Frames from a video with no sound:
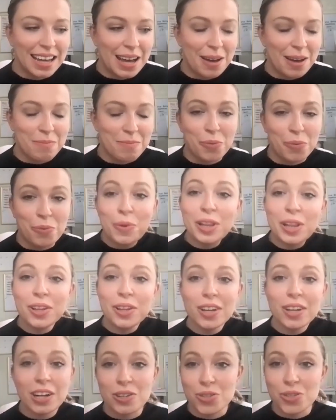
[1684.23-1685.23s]
Uh, but when we
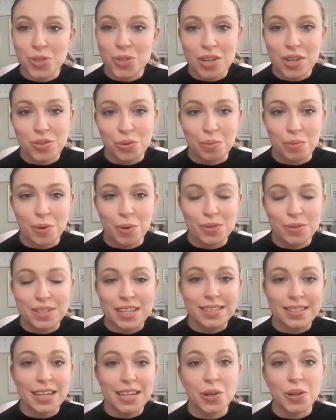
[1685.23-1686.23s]
look at our stress hormones,
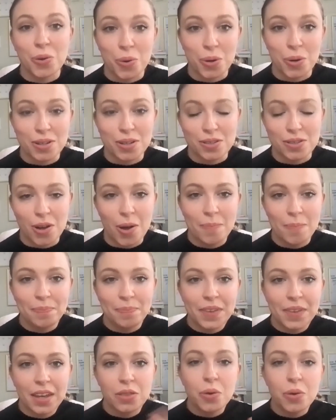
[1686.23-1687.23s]
things like cortisol,
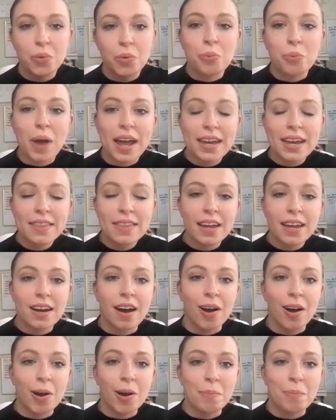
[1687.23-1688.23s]
the way that
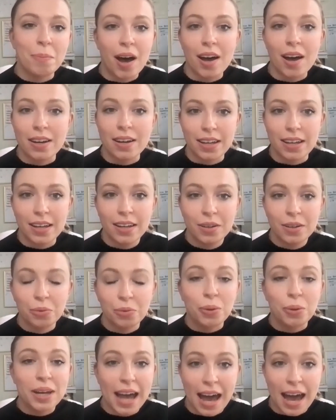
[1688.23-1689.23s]
our body
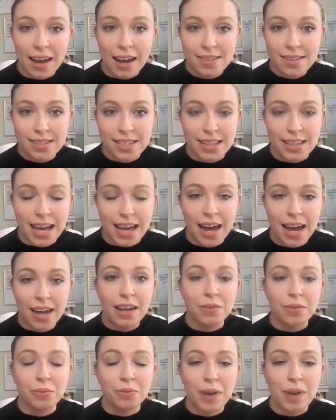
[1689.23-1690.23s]
reacts to that
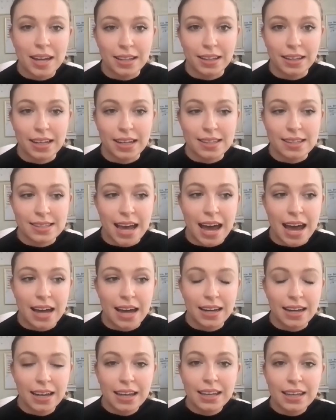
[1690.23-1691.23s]
and regulates
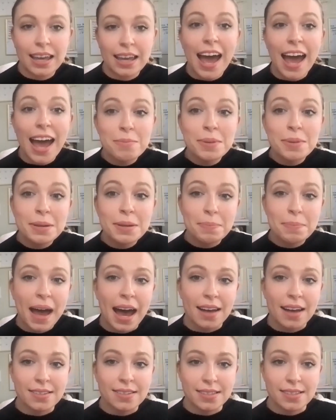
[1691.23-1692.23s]
that can be
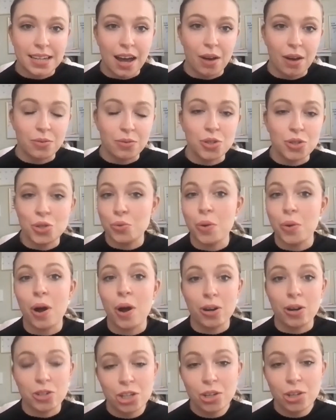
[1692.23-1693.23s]
passed down to
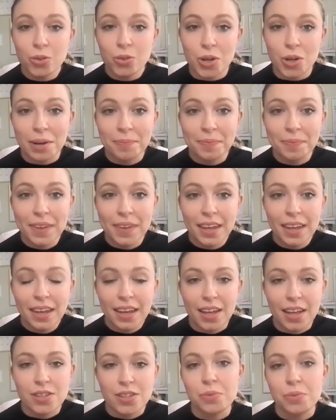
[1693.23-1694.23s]
our children.
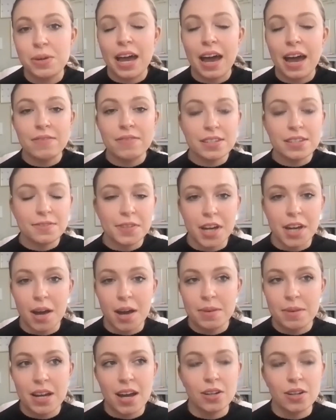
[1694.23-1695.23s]
And so we have this
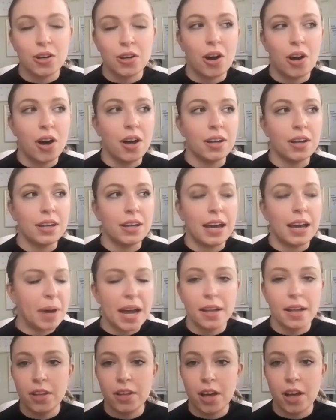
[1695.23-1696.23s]
phenomenon called
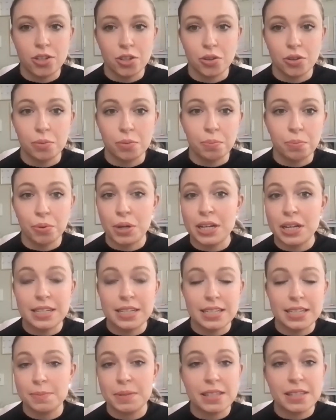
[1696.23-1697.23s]
biological
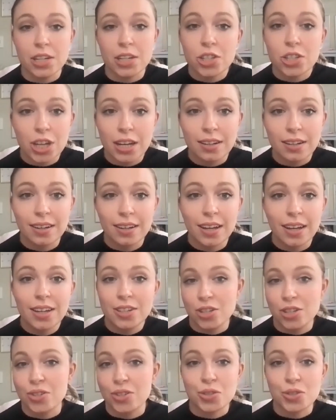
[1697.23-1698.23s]
predisposition
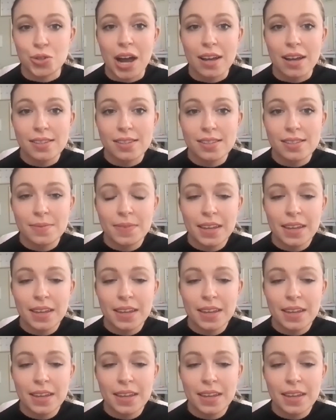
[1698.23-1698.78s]
to stress. Mm.